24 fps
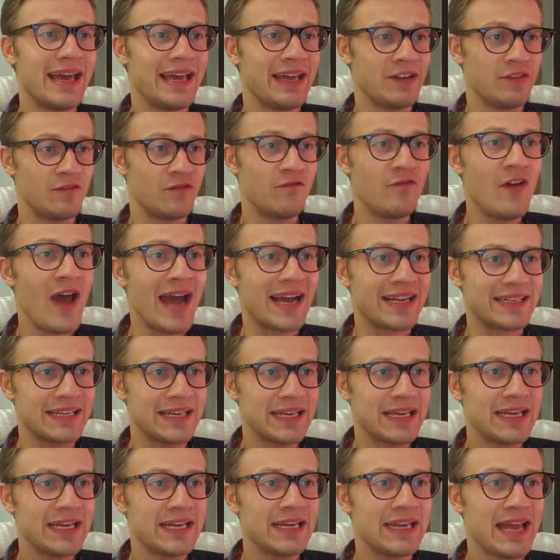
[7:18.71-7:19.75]
In fact,
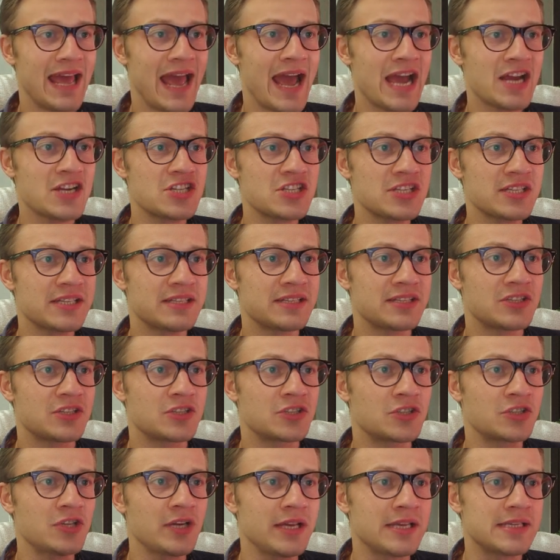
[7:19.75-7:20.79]
it actually
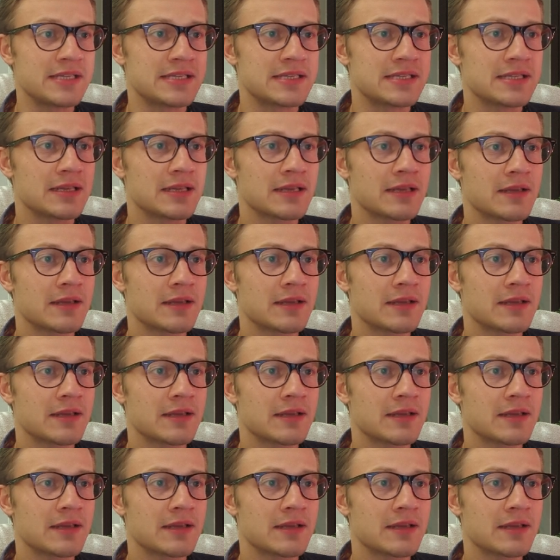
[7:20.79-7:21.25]
decreased.